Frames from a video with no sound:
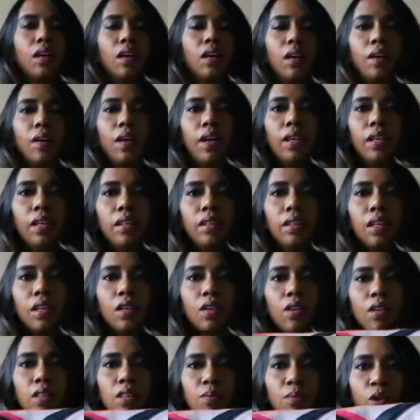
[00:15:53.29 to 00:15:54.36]
Another
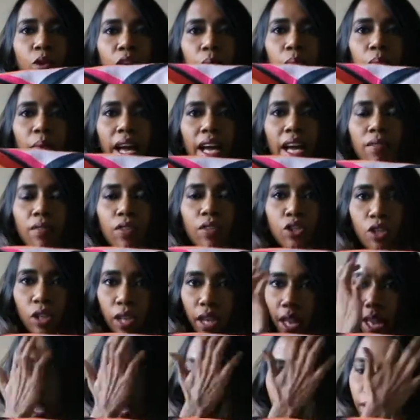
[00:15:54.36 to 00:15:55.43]
crossbody bag which I
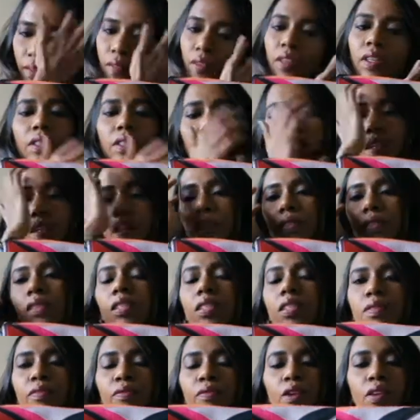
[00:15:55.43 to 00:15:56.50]
have is
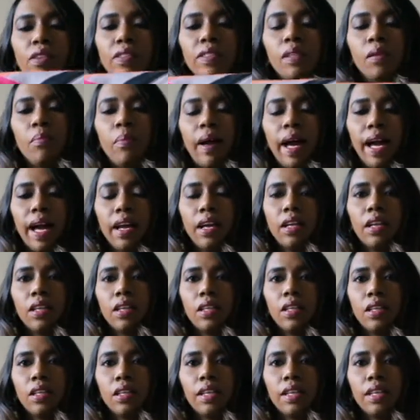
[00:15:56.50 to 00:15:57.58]
this fossil bag.
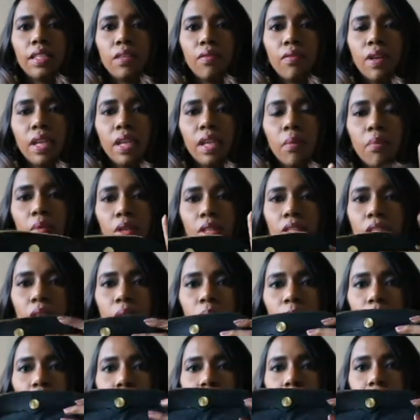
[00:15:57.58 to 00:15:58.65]
It's a very pretty
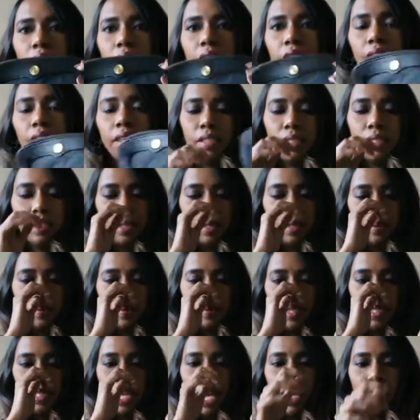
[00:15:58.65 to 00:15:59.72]
bag, and
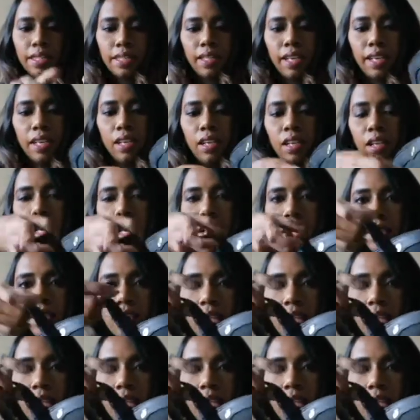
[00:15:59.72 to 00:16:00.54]
it has like a nice